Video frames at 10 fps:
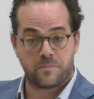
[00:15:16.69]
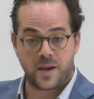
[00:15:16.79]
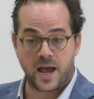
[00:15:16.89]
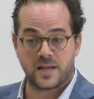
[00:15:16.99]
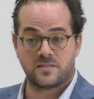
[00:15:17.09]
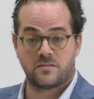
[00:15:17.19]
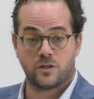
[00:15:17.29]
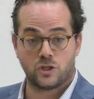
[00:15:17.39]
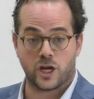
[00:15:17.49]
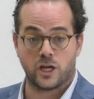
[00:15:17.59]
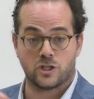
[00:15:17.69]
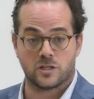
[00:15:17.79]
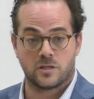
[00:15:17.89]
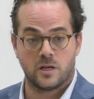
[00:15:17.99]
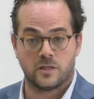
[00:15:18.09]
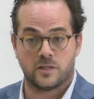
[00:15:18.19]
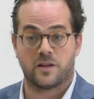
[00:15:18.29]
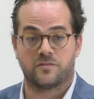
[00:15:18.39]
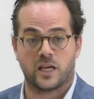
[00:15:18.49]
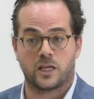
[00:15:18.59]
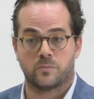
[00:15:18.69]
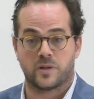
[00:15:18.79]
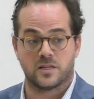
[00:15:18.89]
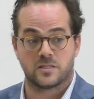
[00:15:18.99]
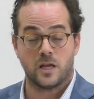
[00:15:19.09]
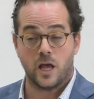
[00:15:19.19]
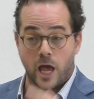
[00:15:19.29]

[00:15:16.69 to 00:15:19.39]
past changes that have taken place.